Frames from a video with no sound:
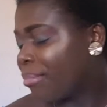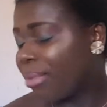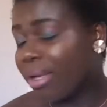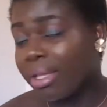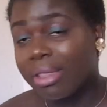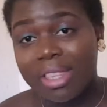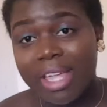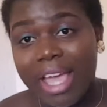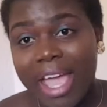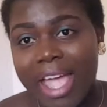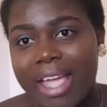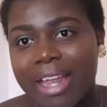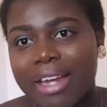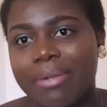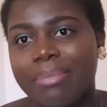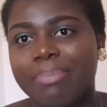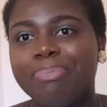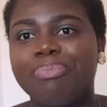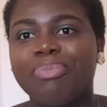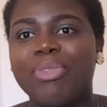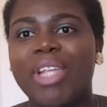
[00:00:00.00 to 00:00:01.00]
but
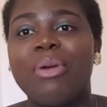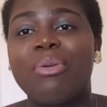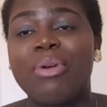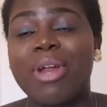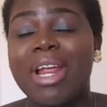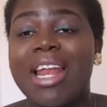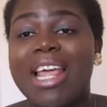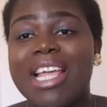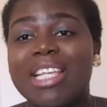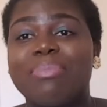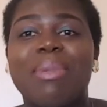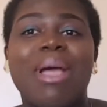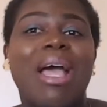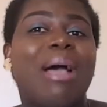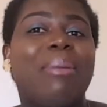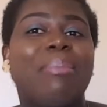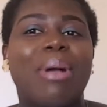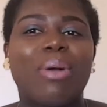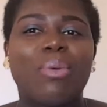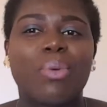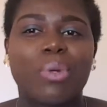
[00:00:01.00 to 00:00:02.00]
then i realized my
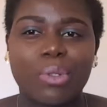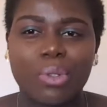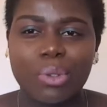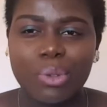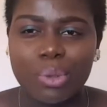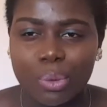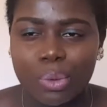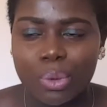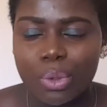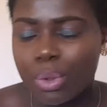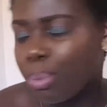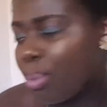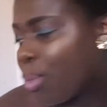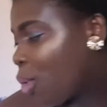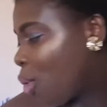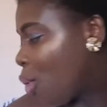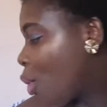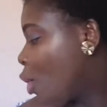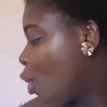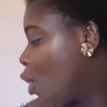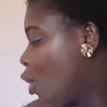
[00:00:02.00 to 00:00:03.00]
handbag was too
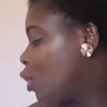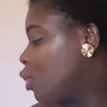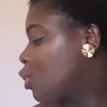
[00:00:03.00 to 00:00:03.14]
small